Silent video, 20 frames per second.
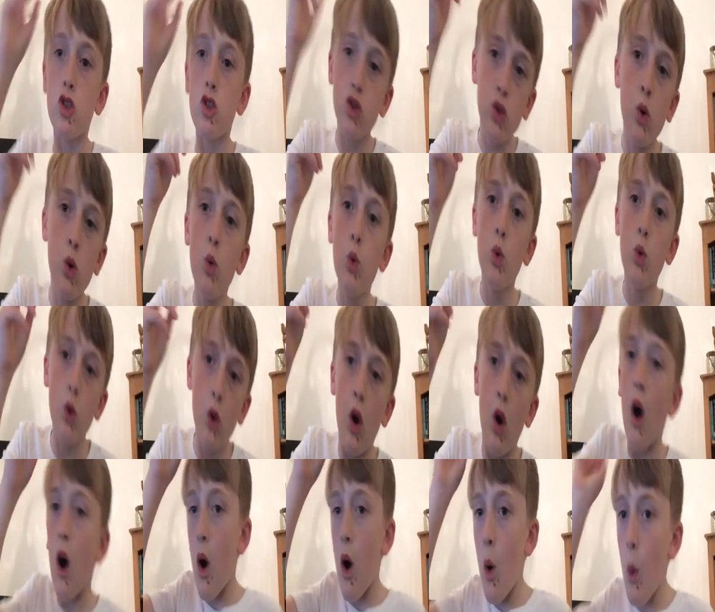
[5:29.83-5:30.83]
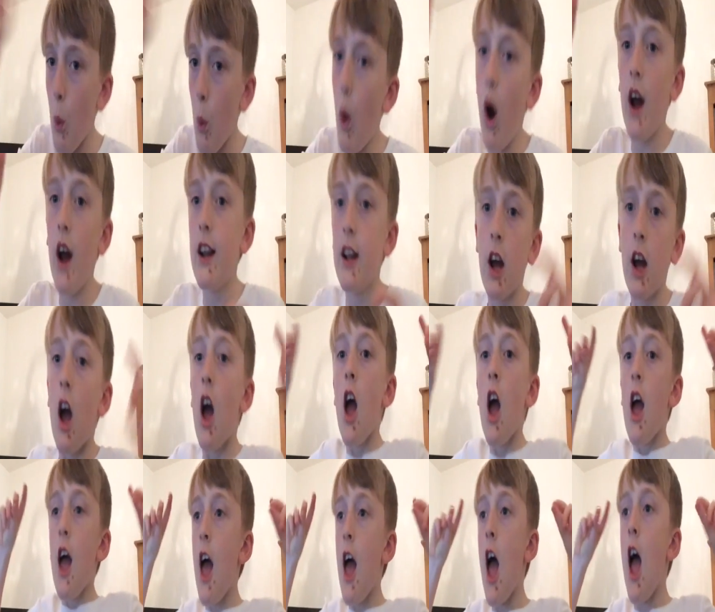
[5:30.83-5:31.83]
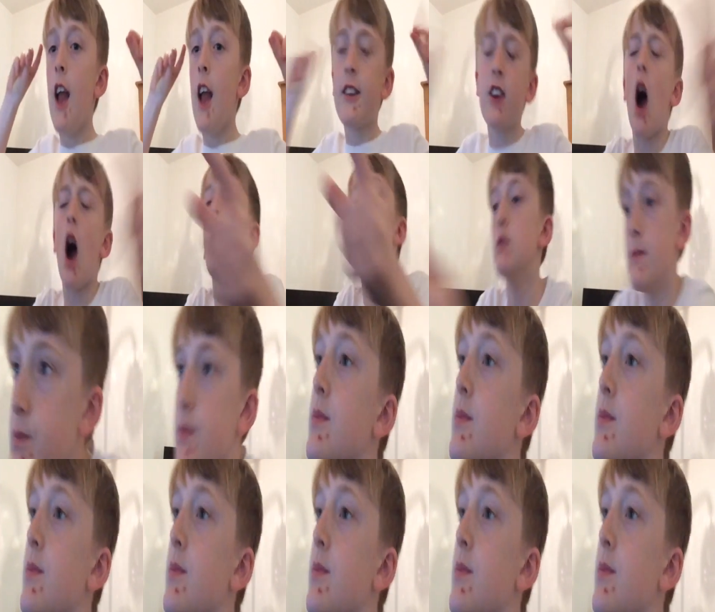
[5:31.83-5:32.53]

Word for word: 2, 1, and go!